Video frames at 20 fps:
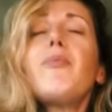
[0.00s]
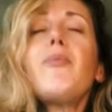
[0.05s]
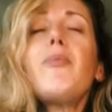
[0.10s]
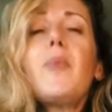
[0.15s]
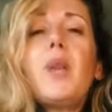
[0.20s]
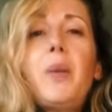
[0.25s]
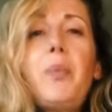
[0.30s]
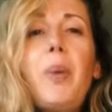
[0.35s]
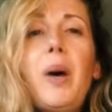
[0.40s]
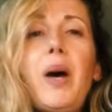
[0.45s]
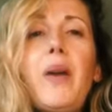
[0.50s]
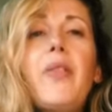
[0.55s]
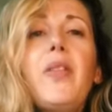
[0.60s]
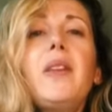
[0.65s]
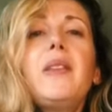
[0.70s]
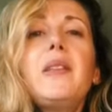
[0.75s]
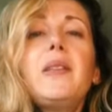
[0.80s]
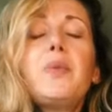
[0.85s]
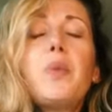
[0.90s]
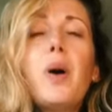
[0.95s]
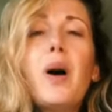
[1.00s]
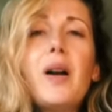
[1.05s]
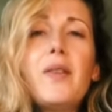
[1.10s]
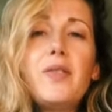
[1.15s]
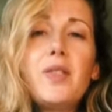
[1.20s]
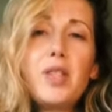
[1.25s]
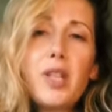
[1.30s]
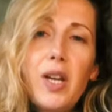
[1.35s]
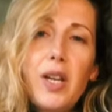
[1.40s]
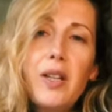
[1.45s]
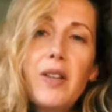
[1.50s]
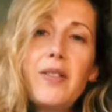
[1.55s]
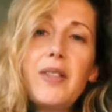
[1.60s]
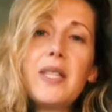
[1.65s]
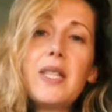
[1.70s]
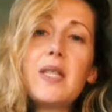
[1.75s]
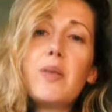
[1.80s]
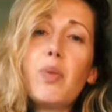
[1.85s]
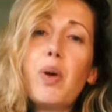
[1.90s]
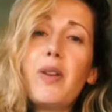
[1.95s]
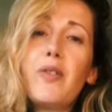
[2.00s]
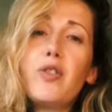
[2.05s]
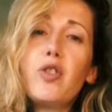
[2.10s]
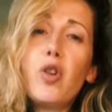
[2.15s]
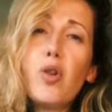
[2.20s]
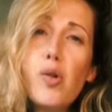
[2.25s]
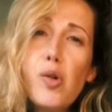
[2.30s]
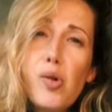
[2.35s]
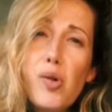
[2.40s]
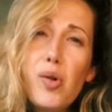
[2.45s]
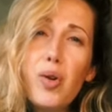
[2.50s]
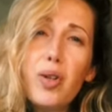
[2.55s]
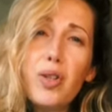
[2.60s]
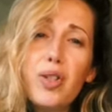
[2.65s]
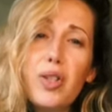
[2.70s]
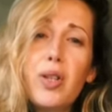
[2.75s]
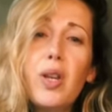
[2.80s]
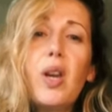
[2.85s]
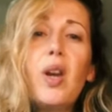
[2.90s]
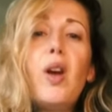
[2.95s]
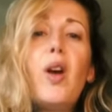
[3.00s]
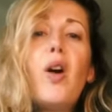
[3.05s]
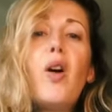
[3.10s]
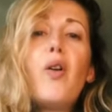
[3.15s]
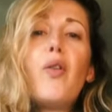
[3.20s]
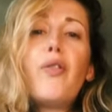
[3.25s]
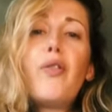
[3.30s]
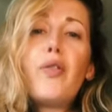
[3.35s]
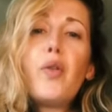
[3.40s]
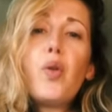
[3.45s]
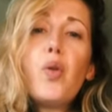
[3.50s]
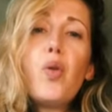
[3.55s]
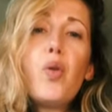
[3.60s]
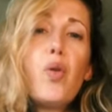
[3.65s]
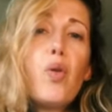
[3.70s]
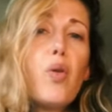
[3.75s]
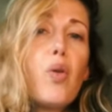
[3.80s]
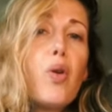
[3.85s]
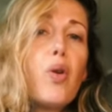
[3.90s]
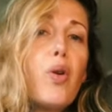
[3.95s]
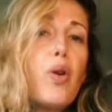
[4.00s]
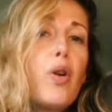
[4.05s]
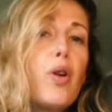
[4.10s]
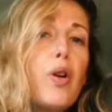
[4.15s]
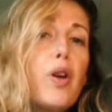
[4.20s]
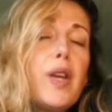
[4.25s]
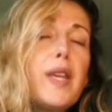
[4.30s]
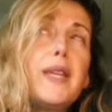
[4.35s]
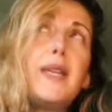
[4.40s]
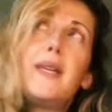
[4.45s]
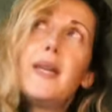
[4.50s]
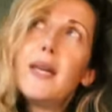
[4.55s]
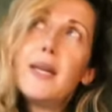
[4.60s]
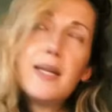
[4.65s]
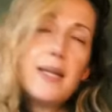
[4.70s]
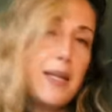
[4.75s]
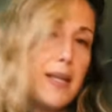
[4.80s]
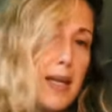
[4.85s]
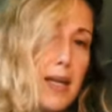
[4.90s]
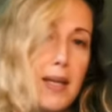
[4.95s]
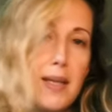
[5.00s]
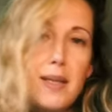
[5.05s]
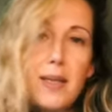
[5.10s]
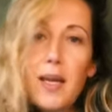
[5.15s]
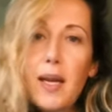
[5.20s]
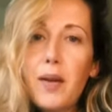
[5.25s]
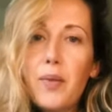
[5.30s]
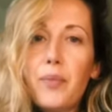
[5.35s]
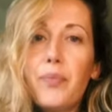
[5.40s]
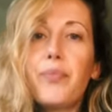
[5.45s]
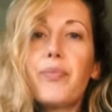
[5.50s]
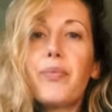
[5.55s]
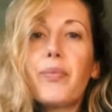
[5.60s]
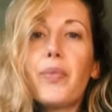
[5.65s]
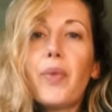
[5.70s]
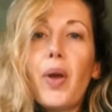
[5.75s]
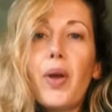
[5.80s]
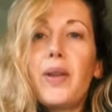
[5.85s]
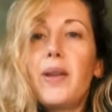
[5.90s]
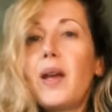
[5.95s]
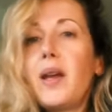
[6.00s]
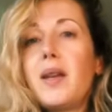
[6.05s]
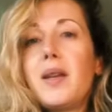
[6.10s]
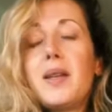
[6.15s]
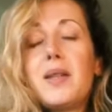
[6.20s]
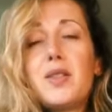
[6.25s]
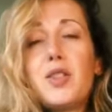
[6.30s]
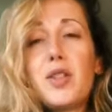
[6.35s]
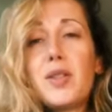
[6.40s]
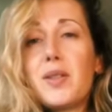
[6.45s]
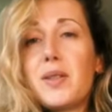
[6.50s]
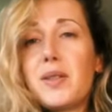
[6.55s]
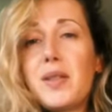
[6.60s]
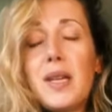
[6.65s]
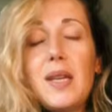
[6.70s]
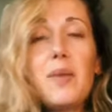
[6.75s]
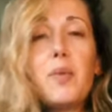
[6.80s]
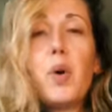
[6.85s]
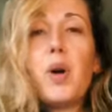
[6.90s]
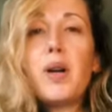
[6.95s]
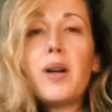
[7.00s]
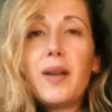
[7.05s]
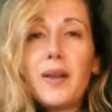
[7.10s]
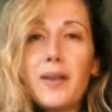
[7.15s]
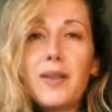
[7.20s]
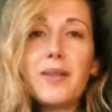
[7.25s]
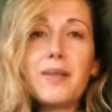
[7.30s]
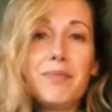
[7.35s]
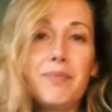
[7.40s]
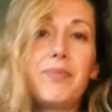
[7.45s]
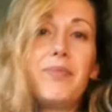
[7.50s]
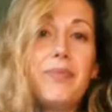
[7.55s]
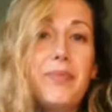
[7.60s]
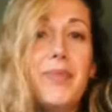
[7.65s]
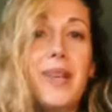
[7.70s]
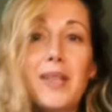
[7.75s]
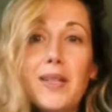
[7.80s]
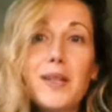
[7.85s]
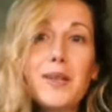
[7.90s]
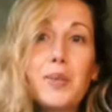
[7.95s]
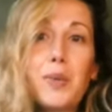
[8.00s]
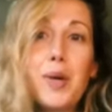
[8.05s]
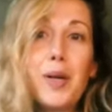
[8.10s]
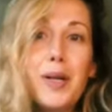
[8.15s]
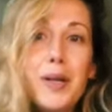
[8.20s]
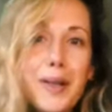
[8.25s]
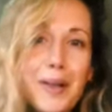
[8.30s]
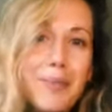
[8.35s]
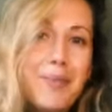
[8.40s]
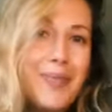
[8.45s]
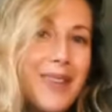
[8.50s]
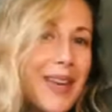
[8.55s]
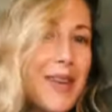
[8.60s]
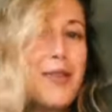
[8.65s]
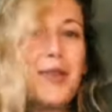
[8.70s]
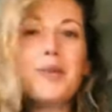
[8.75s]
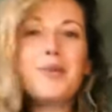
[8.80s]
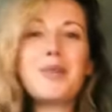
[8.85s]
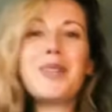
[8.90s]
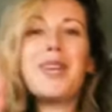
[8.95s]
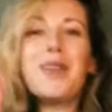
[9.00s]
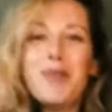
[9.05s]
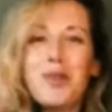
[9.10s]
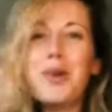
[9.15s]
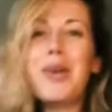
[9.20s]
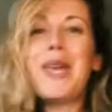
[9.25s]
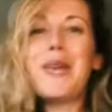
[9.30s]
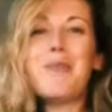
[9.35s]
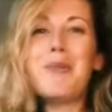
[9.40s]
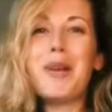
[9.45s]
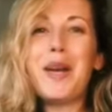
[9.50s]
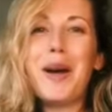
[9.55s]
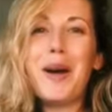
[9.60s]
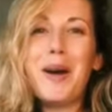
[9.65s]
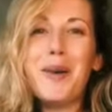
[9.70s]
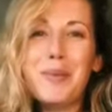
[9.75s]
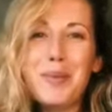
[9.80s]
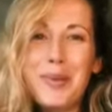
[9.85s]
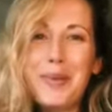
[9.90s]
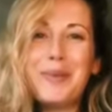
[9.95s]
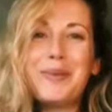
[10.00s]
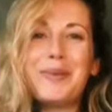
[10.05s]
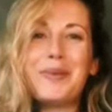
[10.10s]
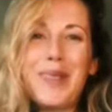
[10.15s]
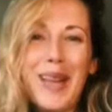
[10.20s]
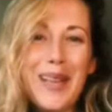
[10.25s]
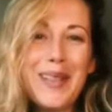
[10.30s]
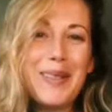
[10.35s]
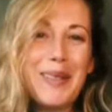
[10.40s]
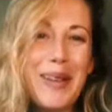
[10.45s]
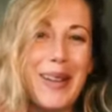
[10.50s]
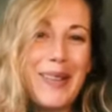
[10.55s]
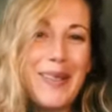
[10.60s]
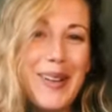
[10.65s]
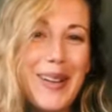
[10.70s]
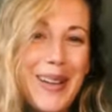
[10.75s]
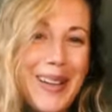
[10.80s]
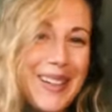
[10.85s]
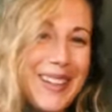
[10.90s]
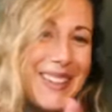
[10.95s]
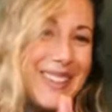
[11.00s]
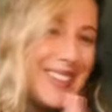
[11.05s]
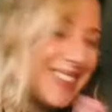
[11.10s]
But this is what I've done and this is what I've taught for years and years now. And it works. It does work. If you keep it up, that's when it works.